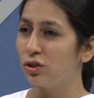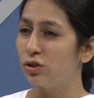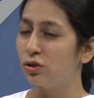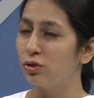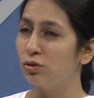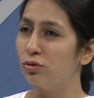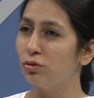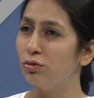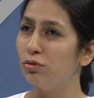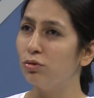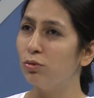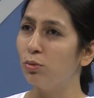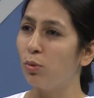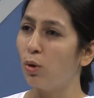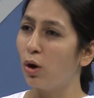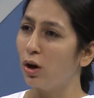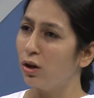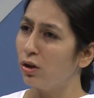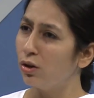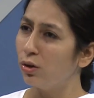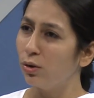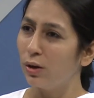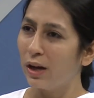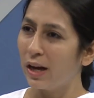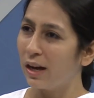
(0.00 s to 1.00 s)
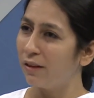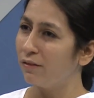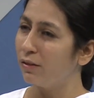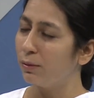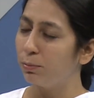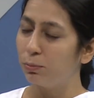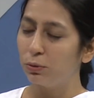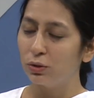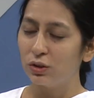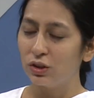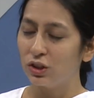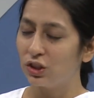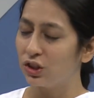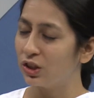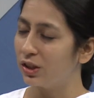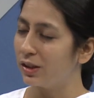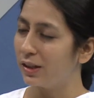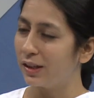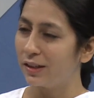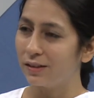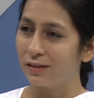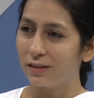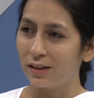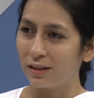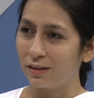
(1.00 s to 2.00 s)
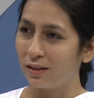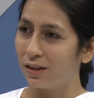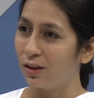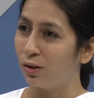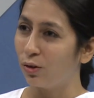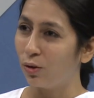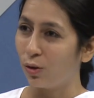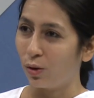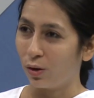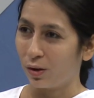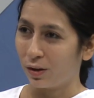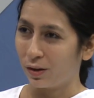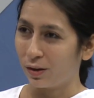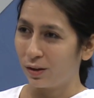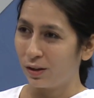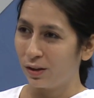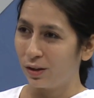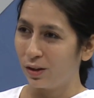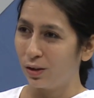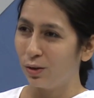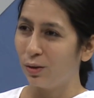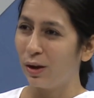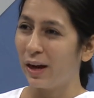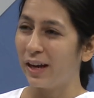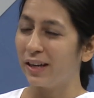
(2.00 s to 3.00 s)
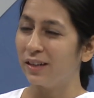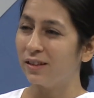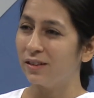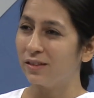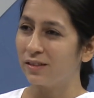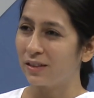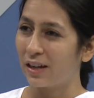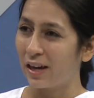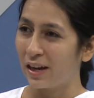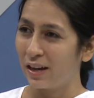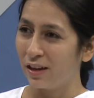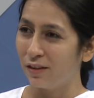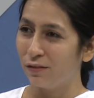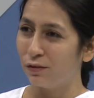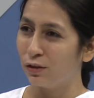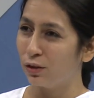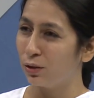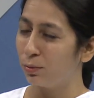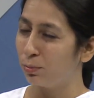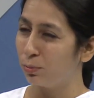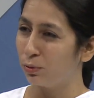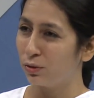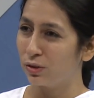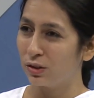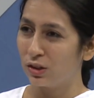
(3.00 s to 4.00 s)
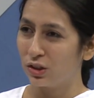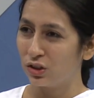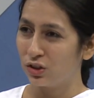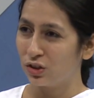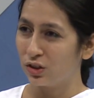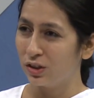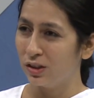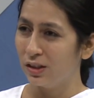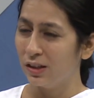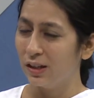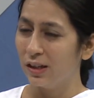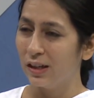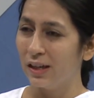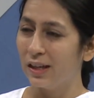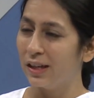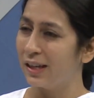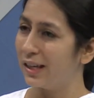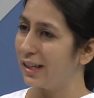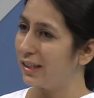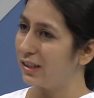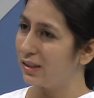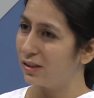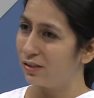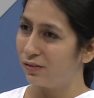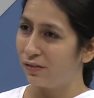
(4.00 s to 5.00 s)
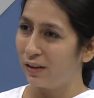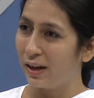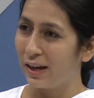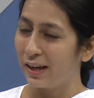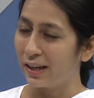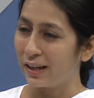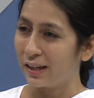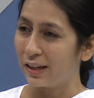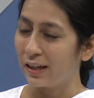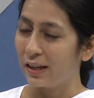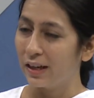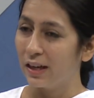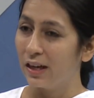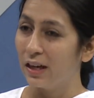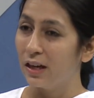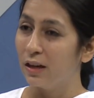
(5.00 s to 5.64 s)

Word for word: To want to have a position, there's nothing wrong. I desire for a position, it's fine.